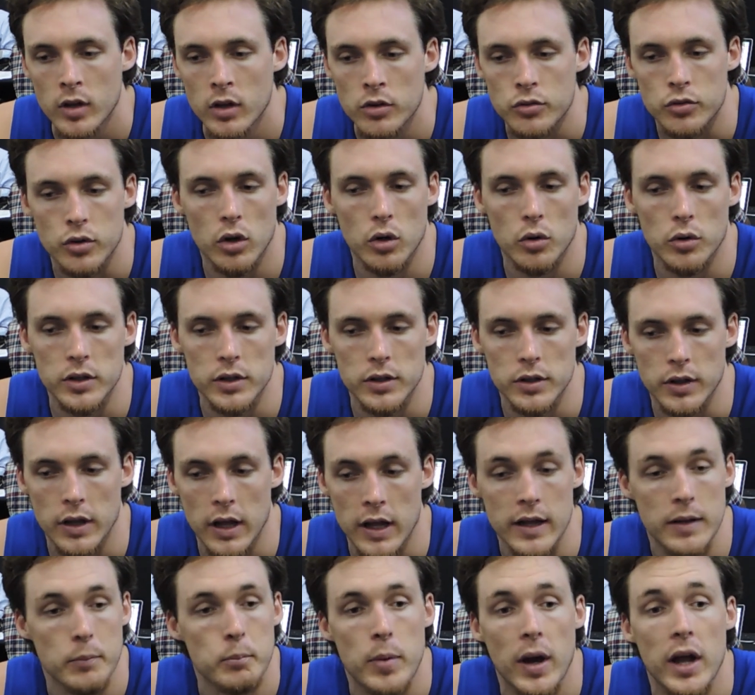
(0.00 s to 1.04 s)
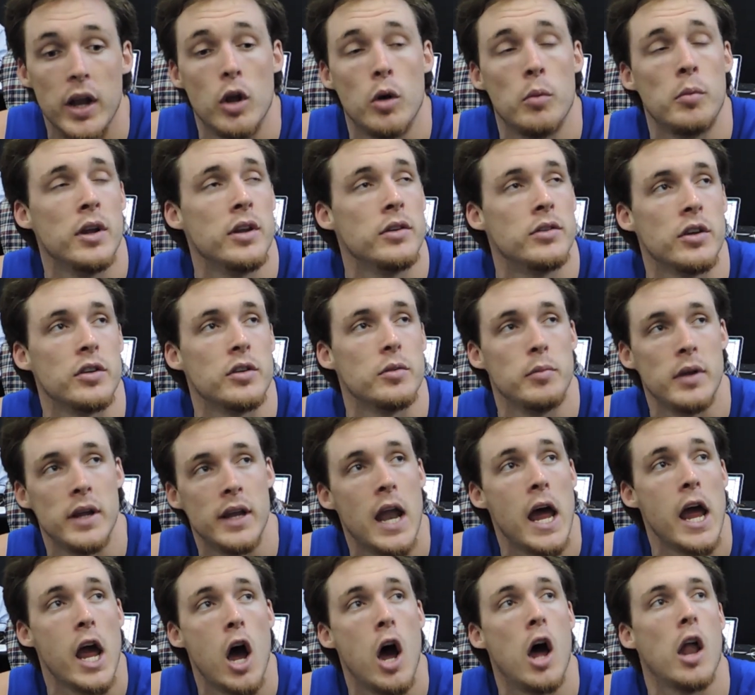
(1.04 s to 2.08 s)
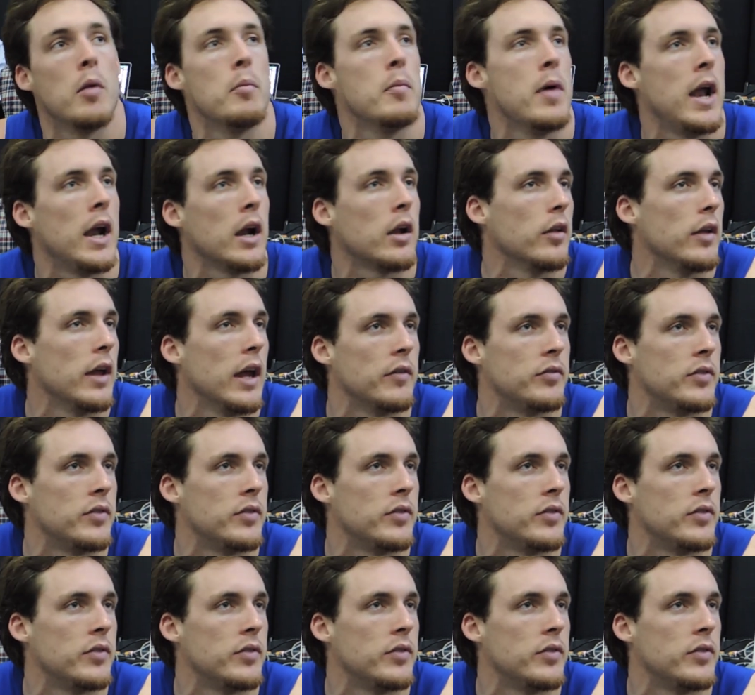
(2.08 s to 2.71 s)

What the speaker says: So it by no means does it mean I automatically